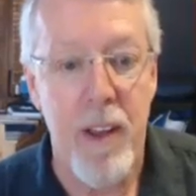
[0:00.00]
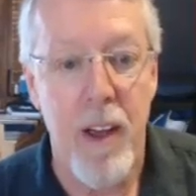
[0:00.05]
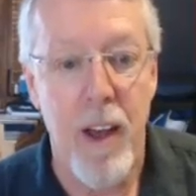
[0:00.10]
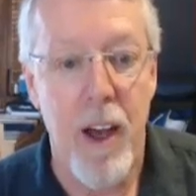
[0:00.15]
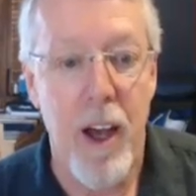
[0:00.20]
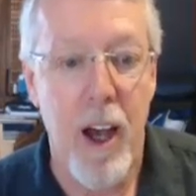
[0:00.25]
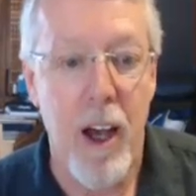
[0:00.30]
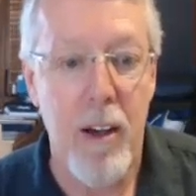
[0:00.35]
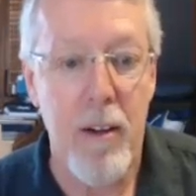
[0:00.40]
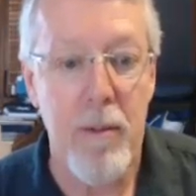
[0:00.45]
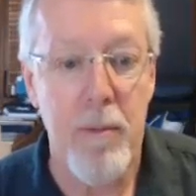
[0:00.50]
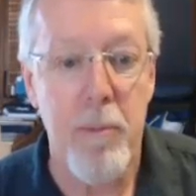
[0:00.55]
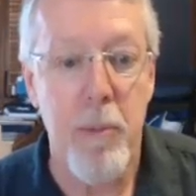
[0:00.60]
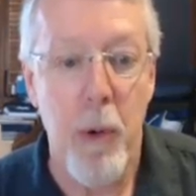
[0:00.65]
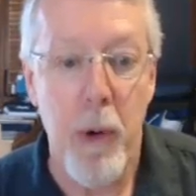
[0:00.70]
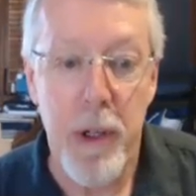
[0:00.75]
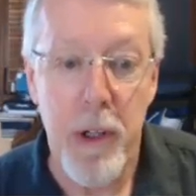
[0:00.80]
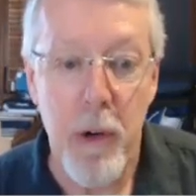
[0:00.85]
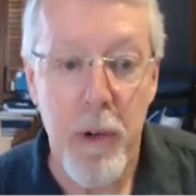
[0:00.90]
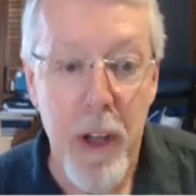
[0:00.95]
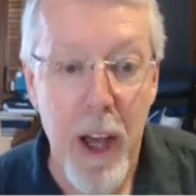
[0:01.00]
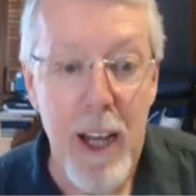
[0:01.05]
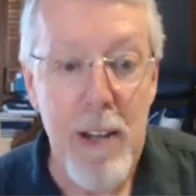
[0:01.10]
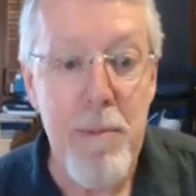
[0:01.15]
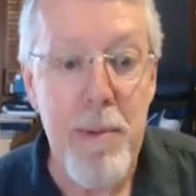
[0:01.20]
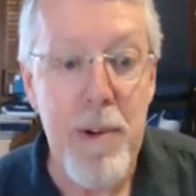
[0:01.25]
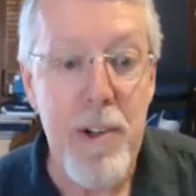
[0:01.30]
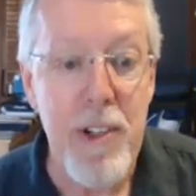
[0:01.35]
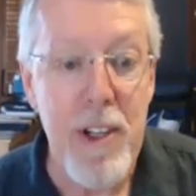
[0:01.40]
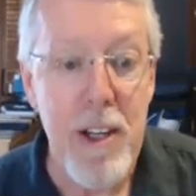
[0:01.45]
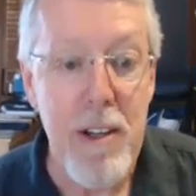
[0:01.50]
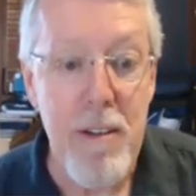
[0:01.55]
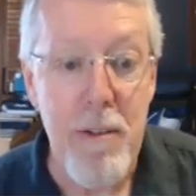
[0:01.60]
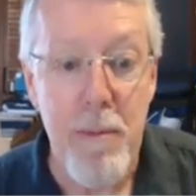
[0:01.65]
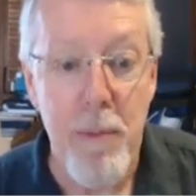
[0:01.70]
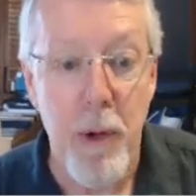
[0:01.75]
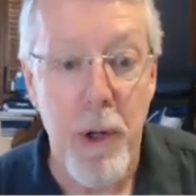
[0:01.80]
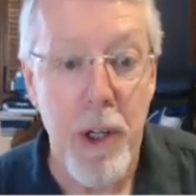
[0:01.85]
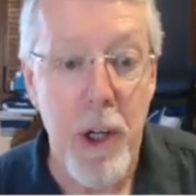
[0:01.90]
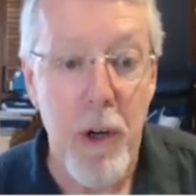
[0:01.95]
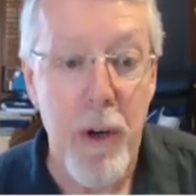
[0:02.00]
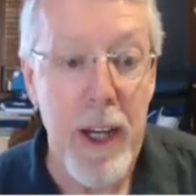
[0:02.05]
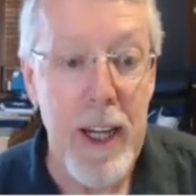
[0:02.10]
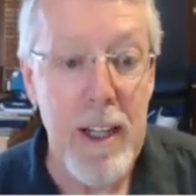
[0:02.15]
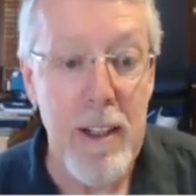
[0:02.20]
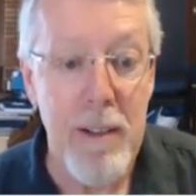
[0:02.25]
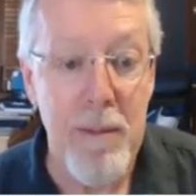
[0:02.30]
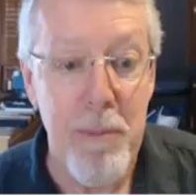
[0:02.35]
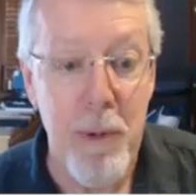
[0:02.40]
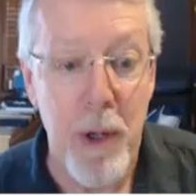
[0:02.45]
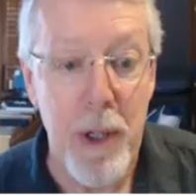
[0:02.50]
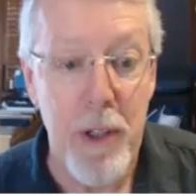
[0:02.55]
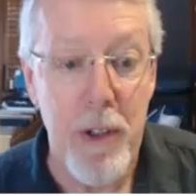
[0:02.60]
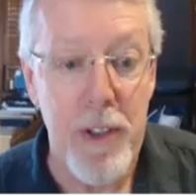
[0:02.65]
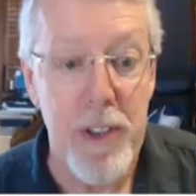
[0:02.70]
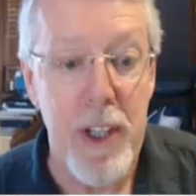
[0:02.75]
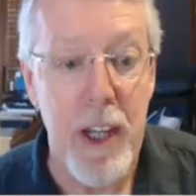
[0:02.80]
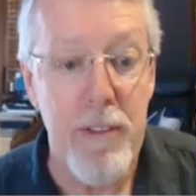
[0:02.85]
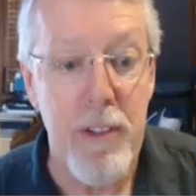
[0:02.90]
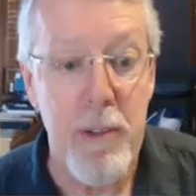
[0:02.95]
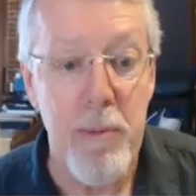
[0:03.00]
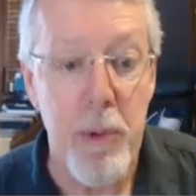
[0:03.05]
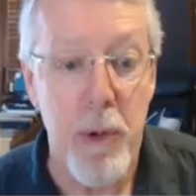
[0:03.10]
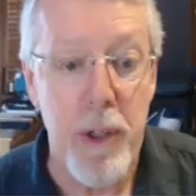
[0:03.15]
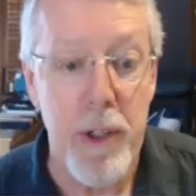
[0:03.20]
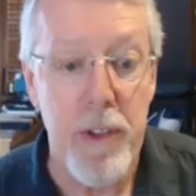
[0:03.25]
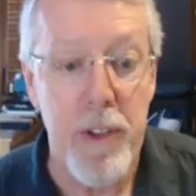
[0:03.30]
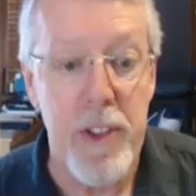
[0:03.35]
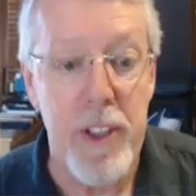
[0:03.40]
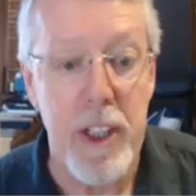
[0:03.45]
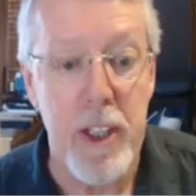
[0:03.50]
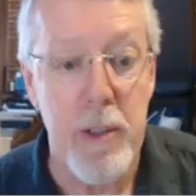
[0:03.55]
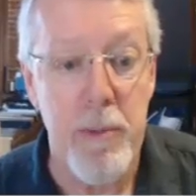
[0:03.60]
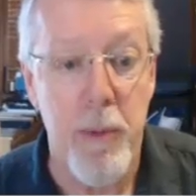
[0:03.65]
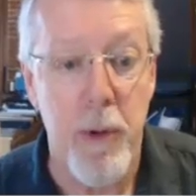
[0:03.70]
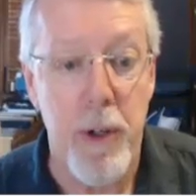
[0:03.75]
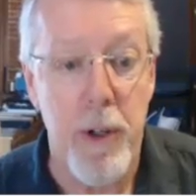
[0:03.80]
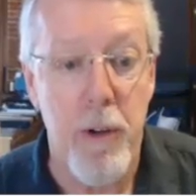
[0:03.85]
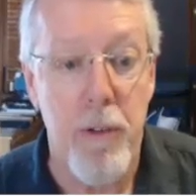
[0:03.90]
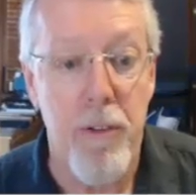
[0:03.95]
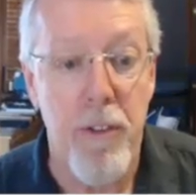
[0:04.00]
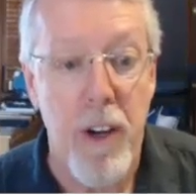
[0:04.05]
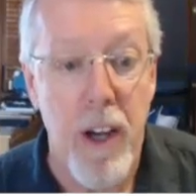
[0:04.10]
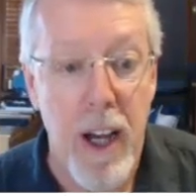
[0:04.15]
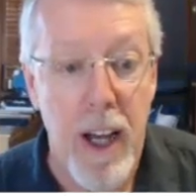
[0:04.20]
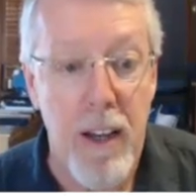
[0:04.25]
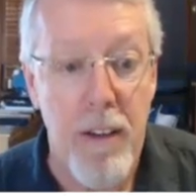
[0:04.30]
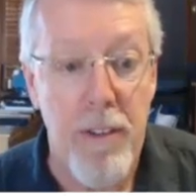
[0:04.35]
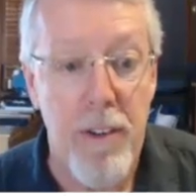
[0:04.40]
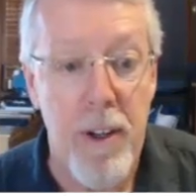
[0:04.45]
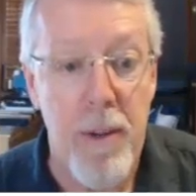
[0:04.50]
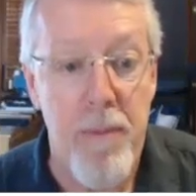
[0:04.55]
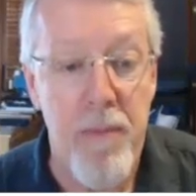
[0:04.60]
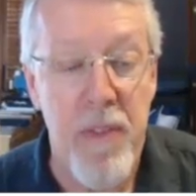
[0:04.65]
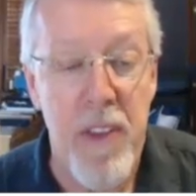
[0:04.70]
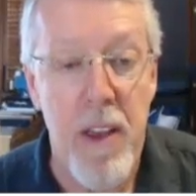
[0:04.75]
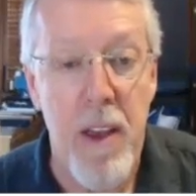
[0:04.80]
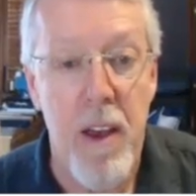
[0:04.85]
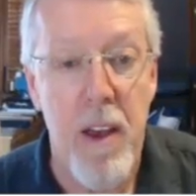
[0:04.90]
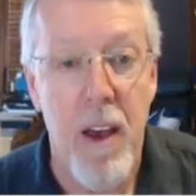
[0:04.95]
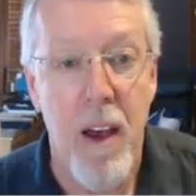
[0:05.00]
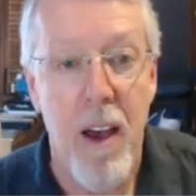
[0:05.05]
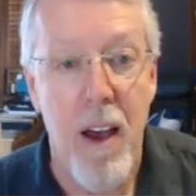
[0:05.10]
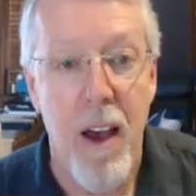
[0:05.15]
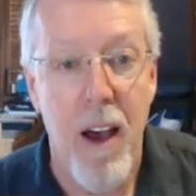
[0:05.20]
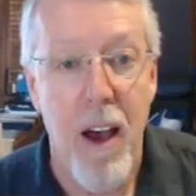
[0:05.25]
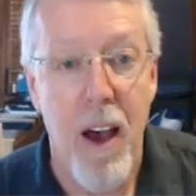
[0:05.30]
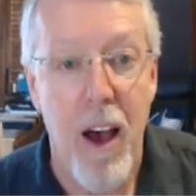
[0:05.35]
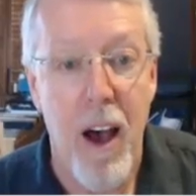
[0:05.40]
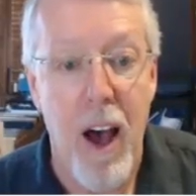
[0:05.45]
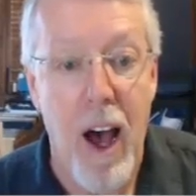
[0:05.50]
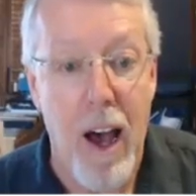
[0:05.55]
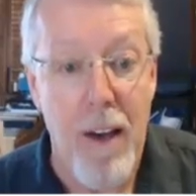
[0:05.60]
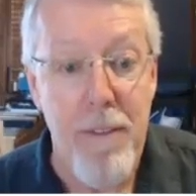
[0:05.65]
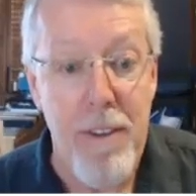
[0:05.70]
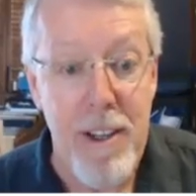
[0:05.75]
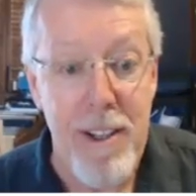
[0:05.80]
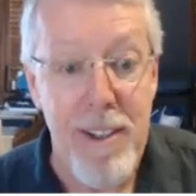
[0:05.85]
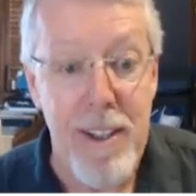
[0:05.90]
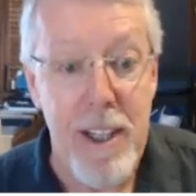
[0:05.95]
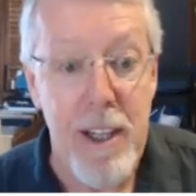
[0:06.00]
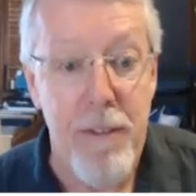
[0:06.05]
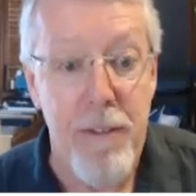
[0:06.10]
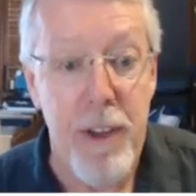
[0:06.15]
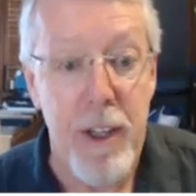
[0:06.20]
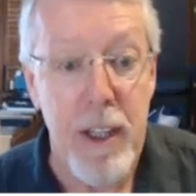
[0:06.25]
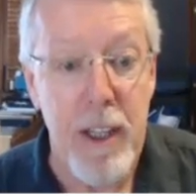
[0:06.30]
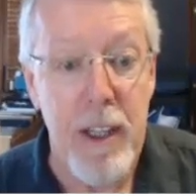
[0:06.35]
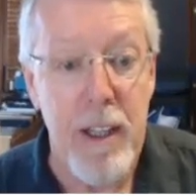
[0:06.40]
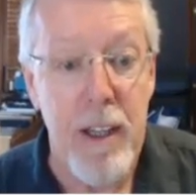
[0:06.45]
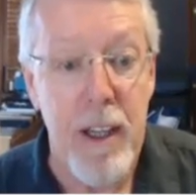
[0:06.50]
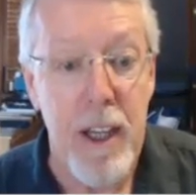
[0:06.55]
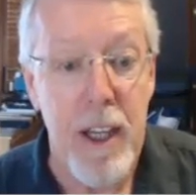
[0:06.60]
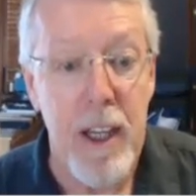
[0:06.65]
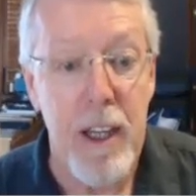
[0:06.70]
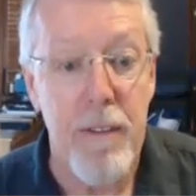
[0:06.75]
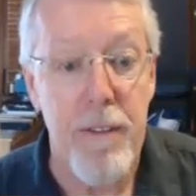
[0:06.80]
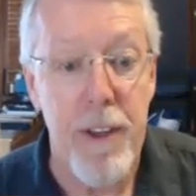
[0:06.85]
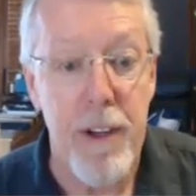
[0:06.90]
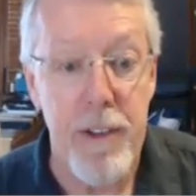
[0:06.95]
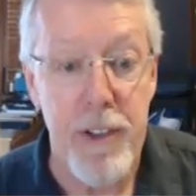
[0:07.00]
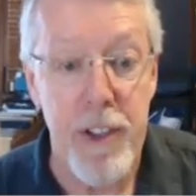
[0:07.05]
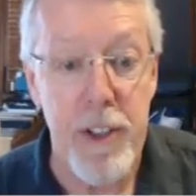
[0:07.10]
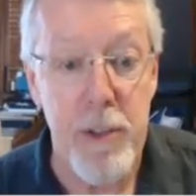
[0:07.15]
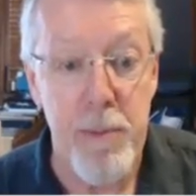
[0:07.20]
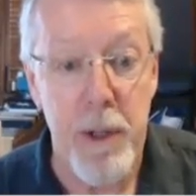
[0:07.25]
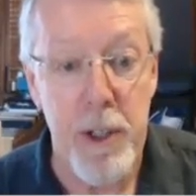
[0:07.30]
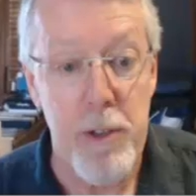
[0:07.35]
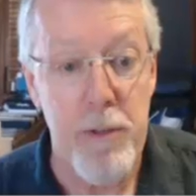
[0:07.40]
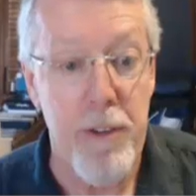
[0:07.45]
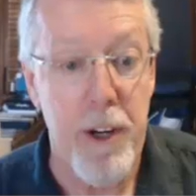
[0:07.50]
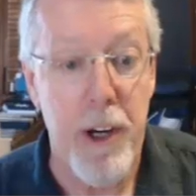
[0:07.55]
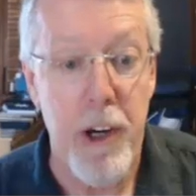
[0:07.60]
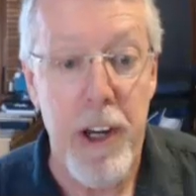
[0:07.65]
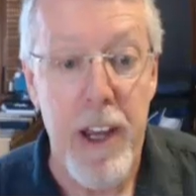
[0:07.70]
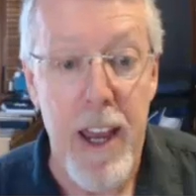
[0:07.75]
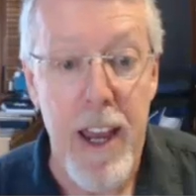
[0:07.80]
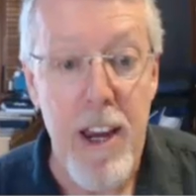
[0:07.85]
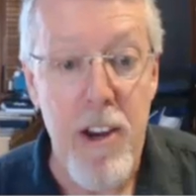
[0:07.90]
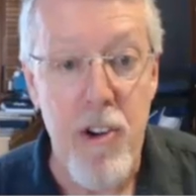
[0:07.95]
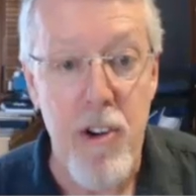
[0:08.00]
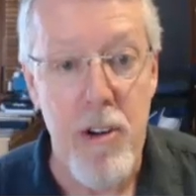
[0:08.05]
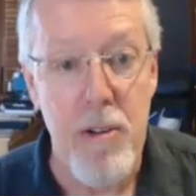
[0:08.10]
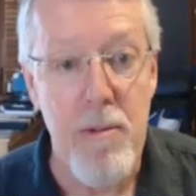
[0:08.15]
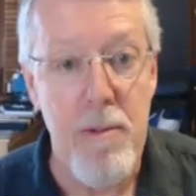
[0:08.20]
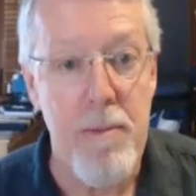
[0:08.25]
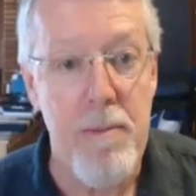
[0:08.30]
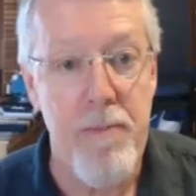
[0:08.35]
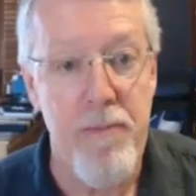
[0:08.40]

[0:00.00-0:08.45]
0.09%, 0.08, 0.07, 0.06, 0.05. Obviously, if there's this much variation